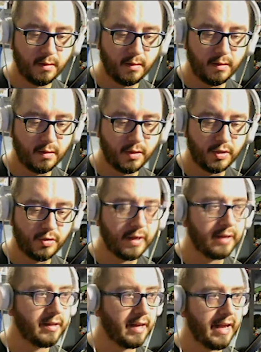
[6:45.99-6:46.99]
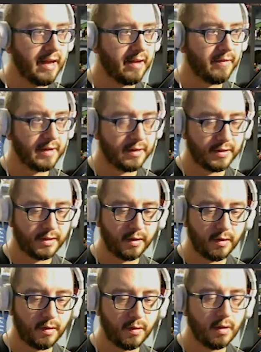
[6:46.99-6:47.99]
string that I have here.
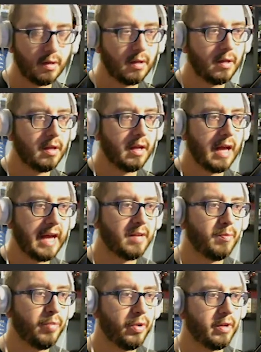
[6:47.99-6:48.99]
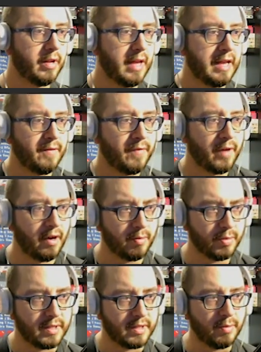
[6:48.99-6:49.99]
So I can put any
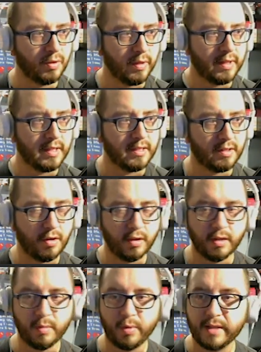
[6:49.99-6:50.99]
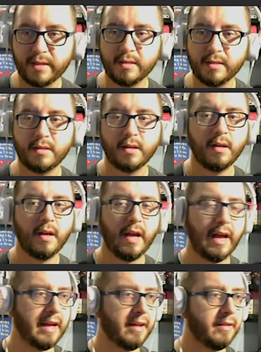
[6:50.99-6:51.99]
variables in between these curly braces,
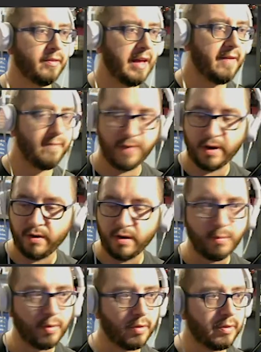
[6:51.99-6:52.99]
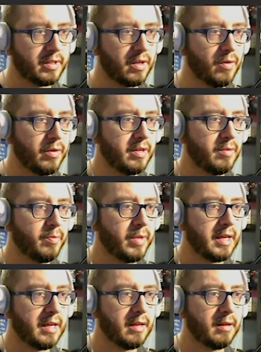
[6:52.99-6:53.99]
and that variable is going to
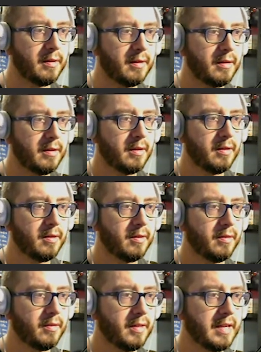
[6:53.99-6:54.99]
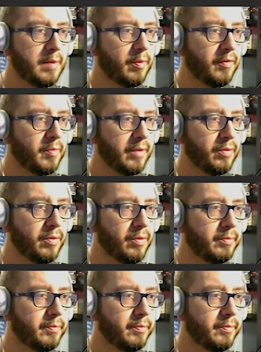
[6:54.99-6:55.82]
be the name of my room.